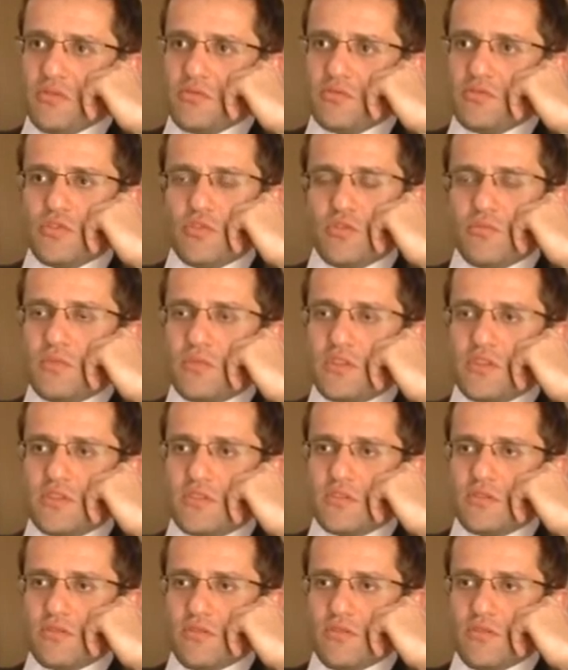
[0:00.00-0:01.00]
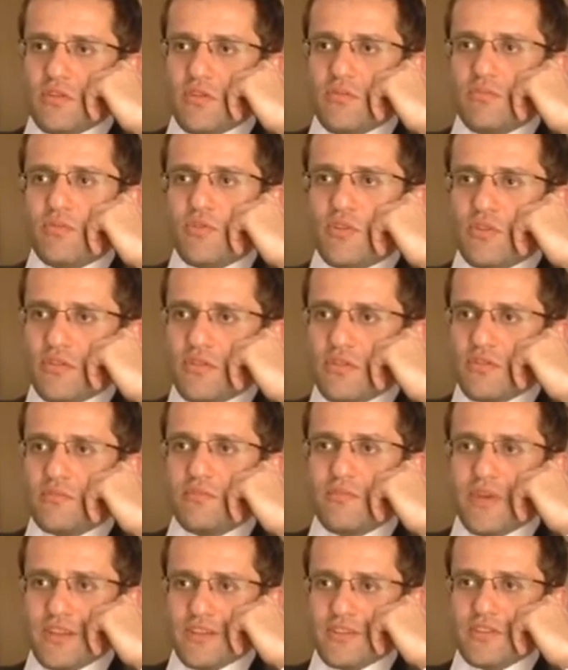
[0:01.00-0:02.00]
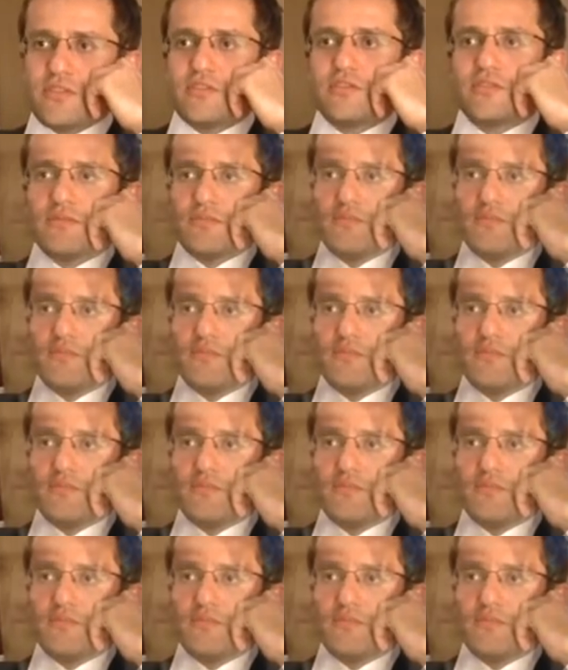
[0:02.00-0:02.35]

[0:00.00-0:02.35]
tournaments or important matches.